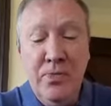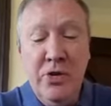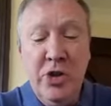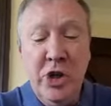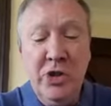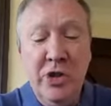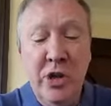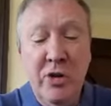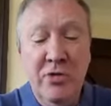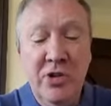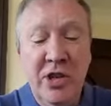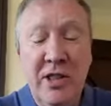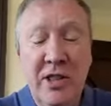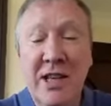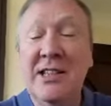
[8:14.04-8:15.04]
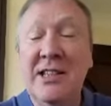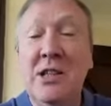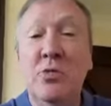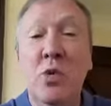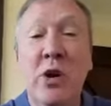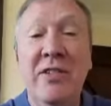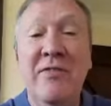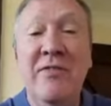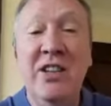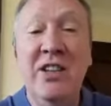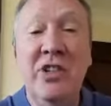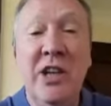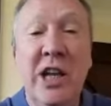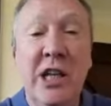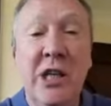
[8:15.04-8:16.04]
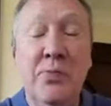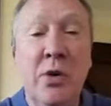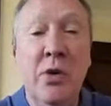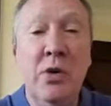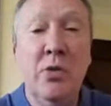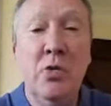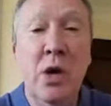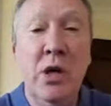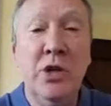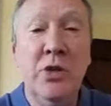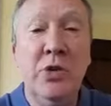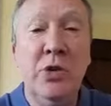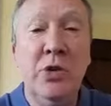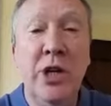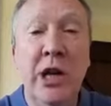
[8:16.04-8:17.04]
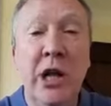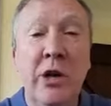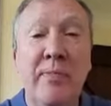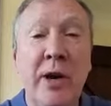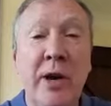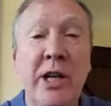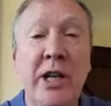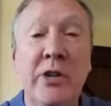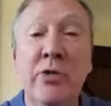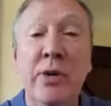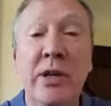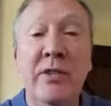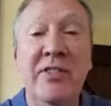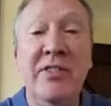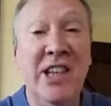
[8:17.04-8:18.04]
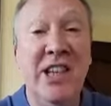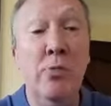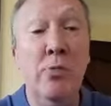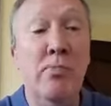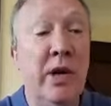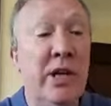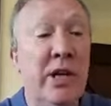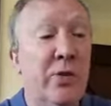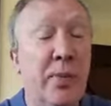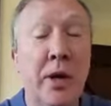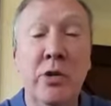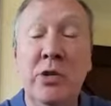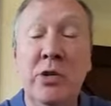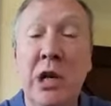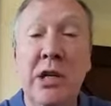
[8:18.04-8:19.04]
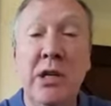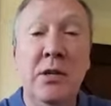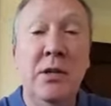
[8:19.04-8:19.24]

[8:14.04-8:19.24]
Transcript: Justin obviously thinks it's worth investing and He's put quite a shed load of money into it, his own money supposedly.